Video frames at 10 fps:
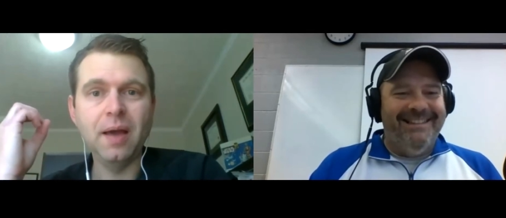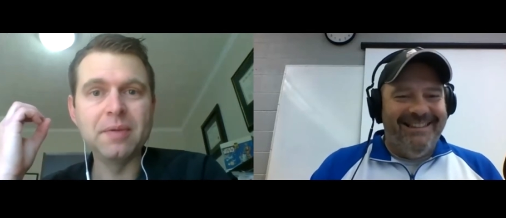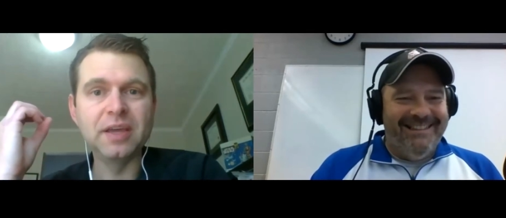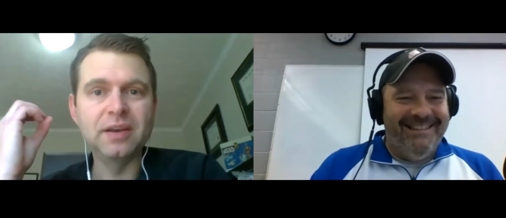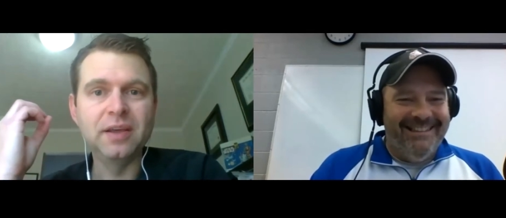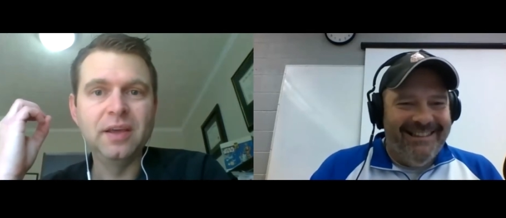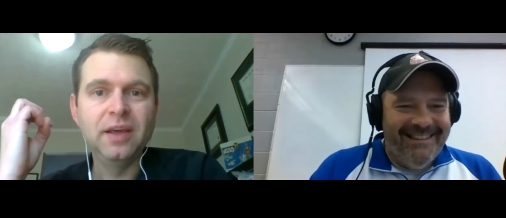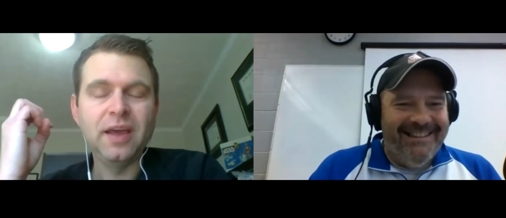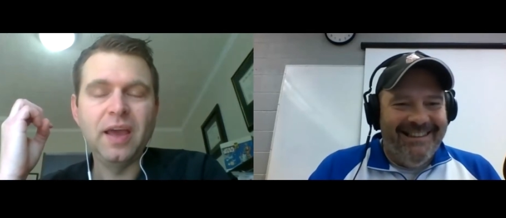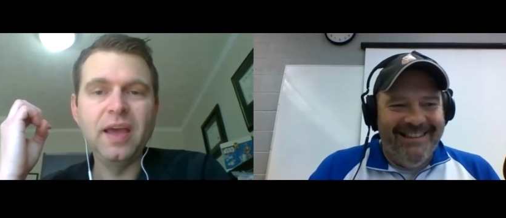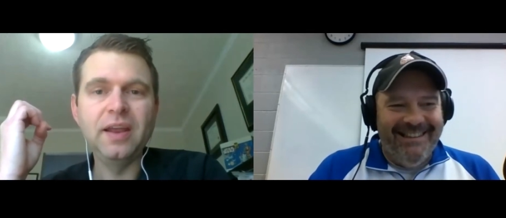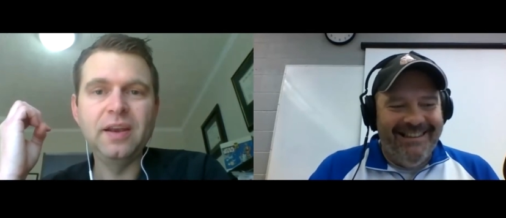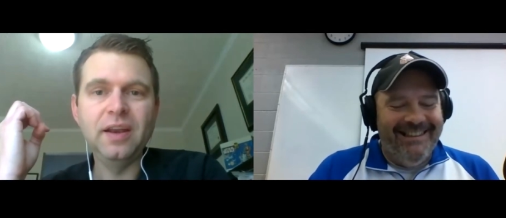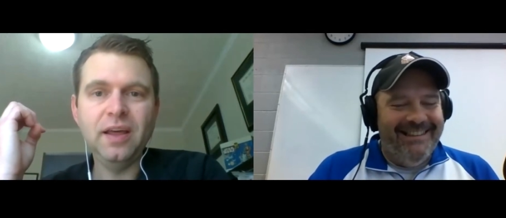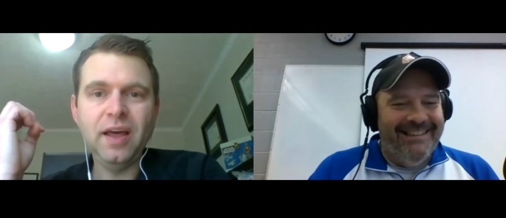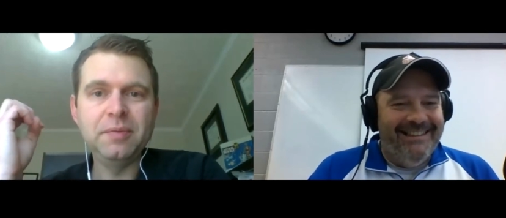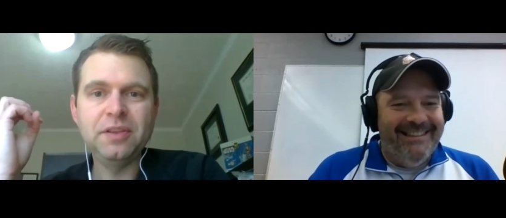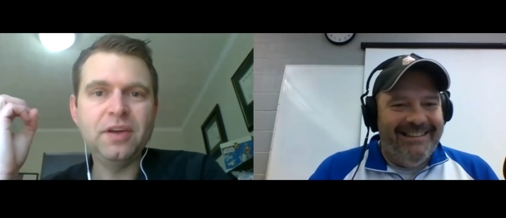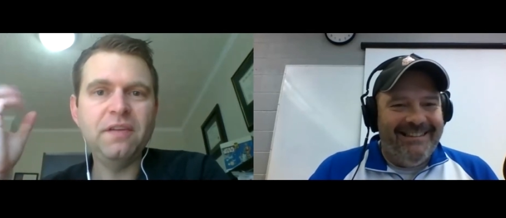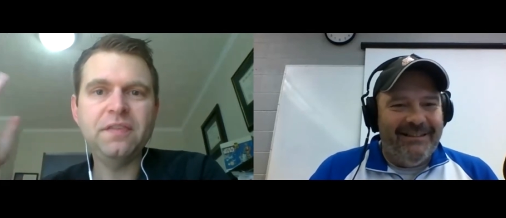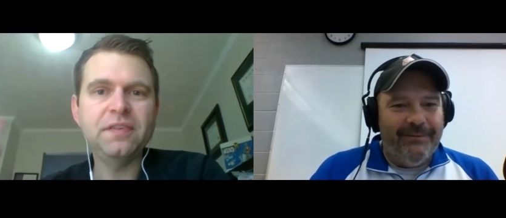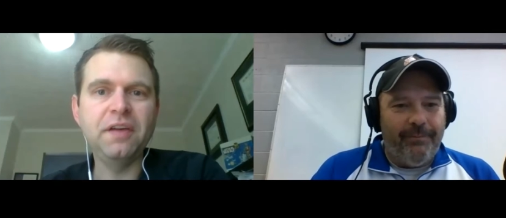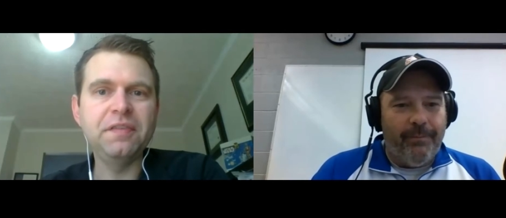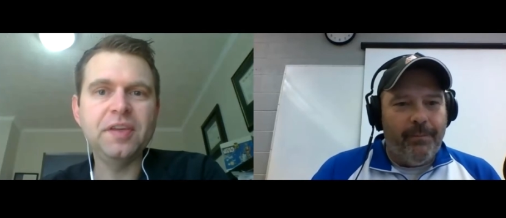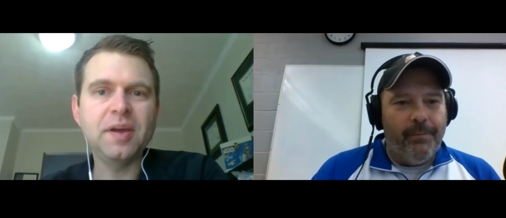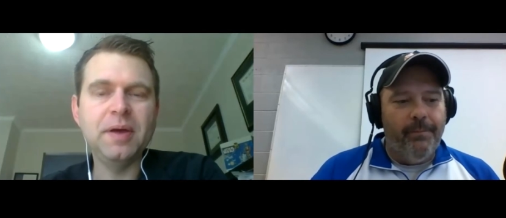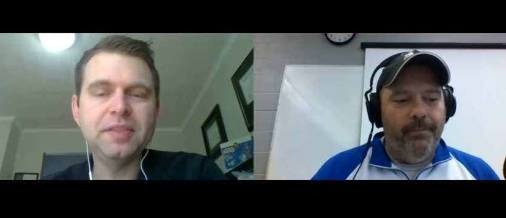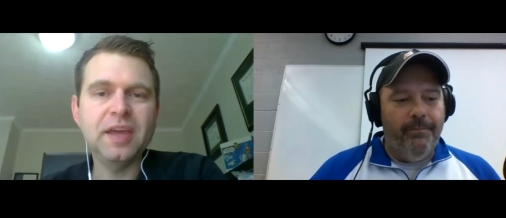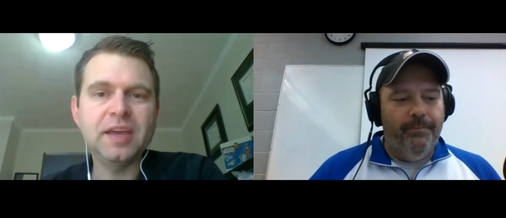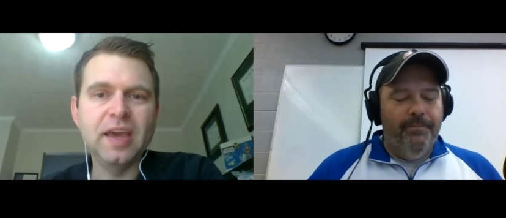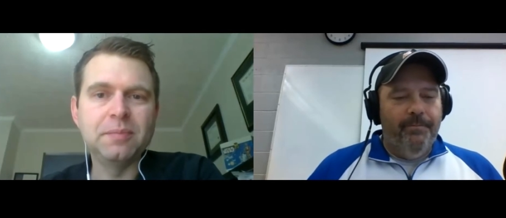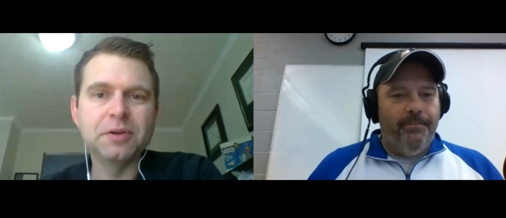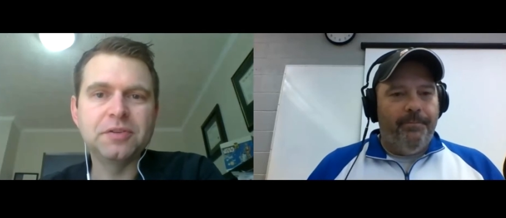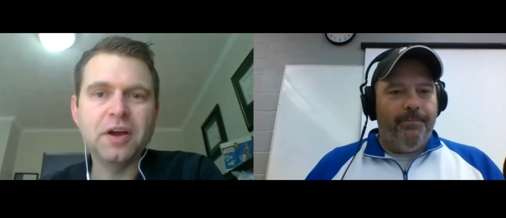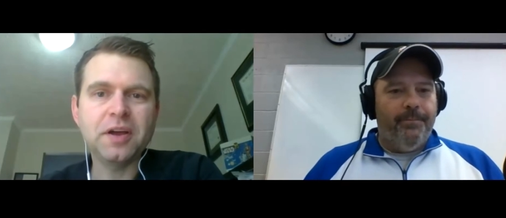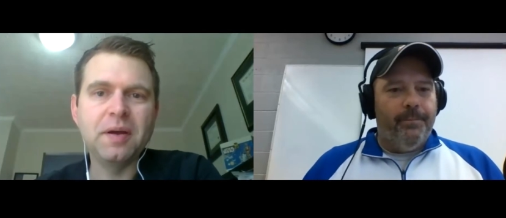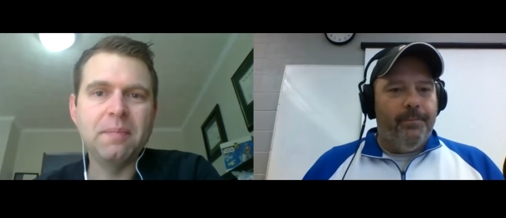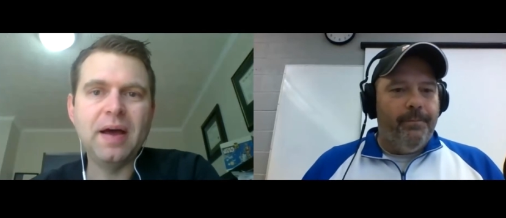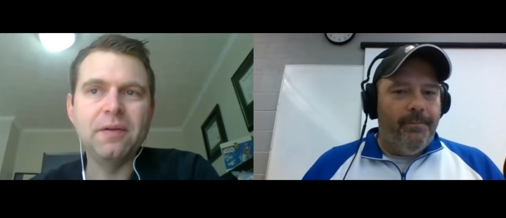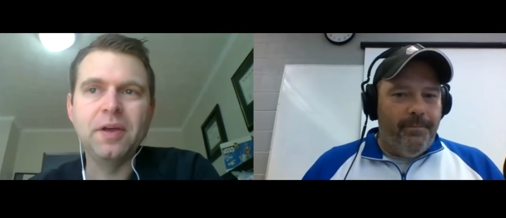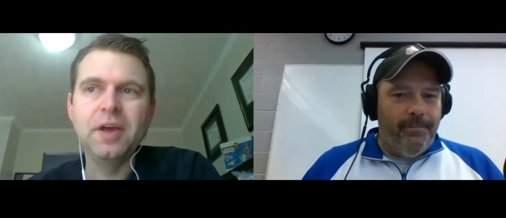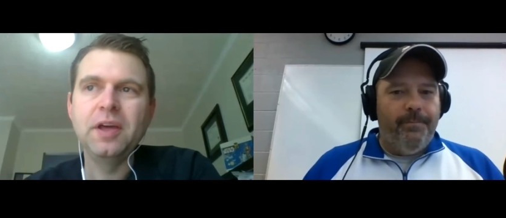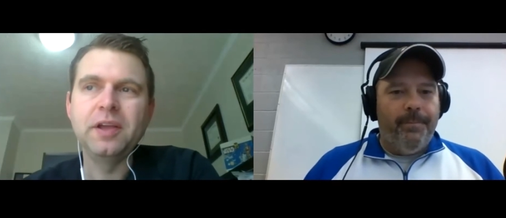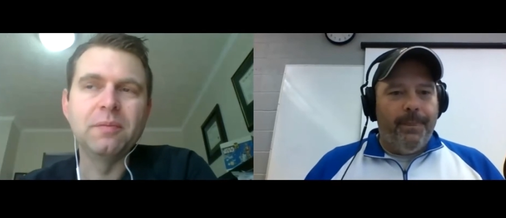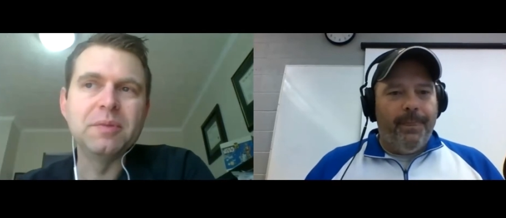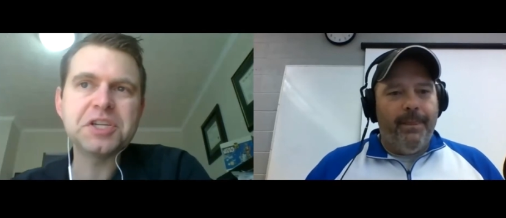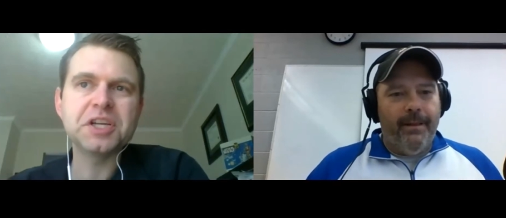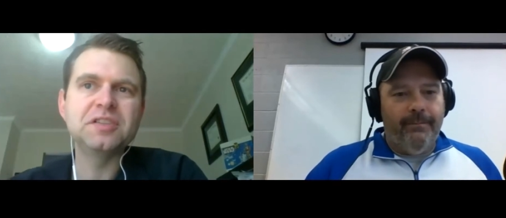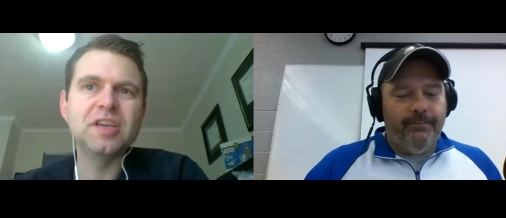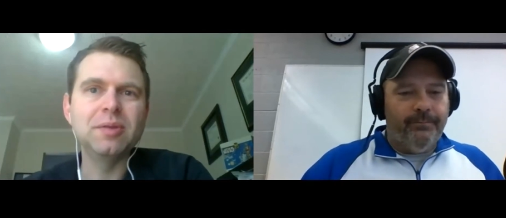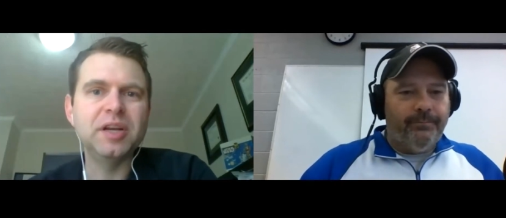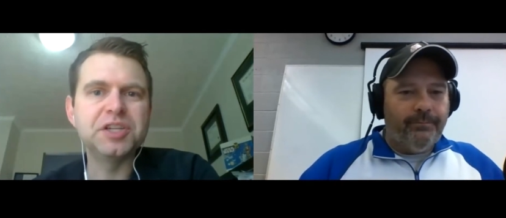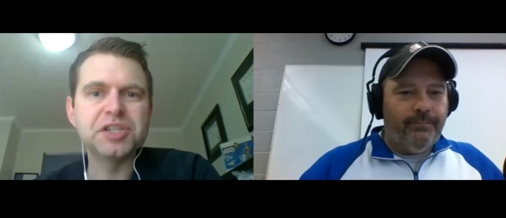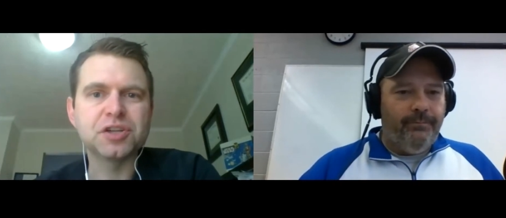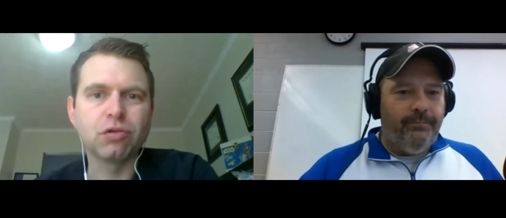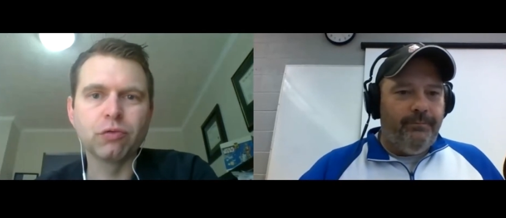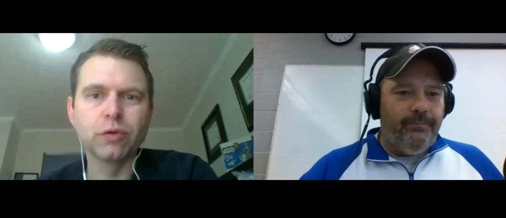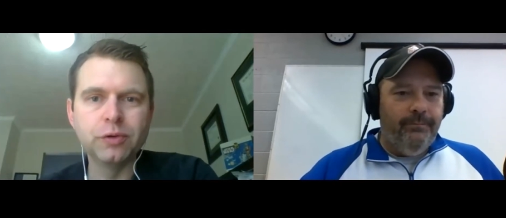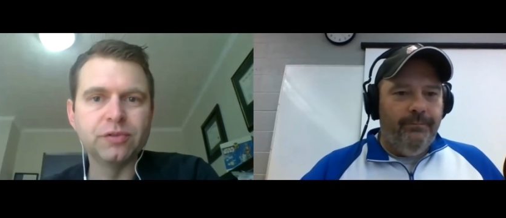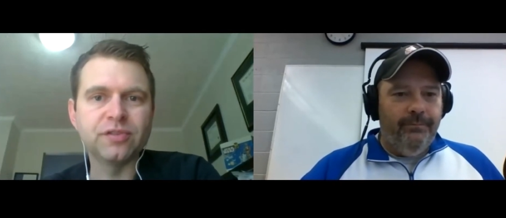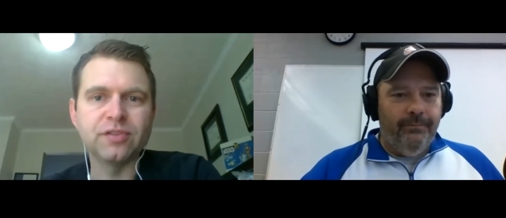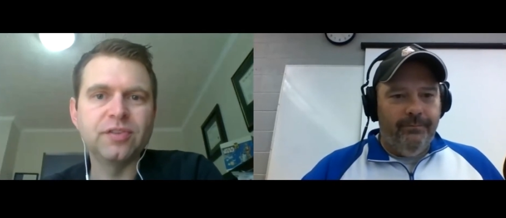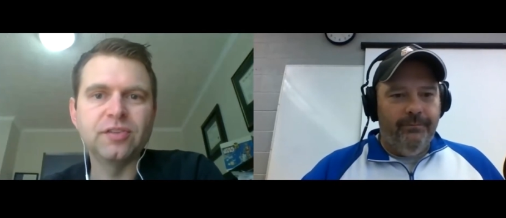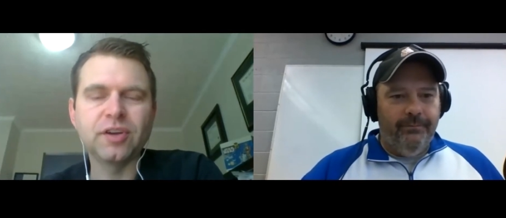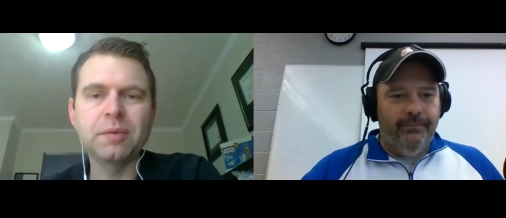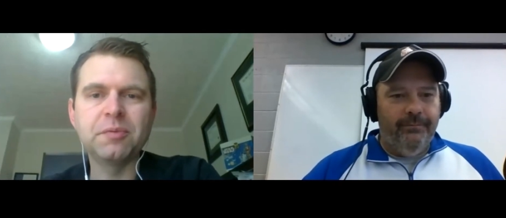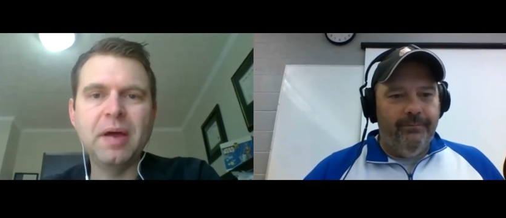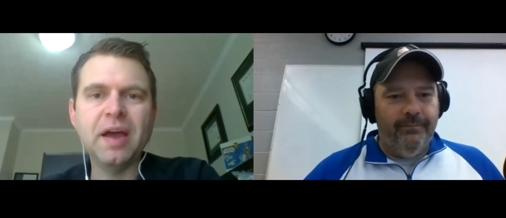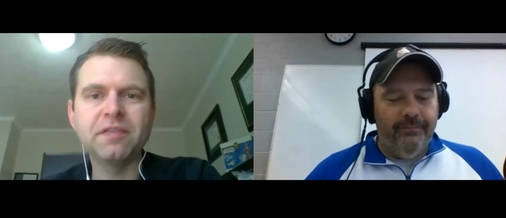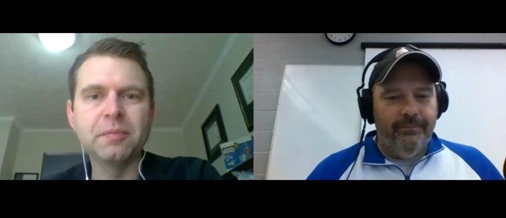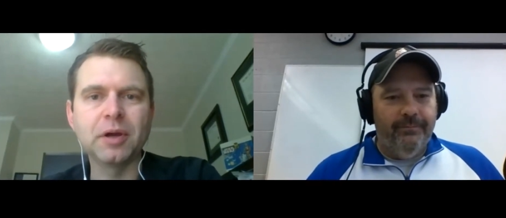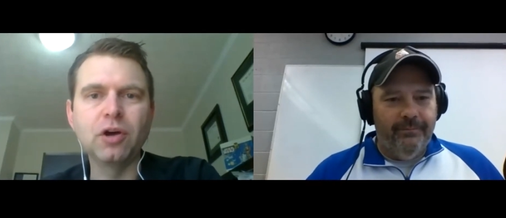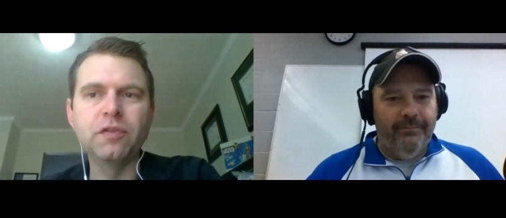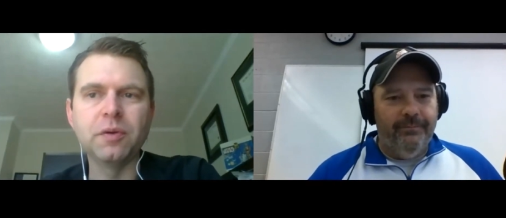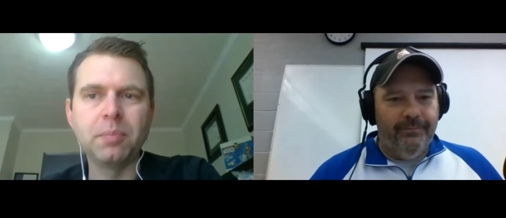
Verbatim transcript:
Speaker 1: I mean, and I mean the, every everything about that game. You're talking about you know Michigan team that had just cruised since it comes back from a COVID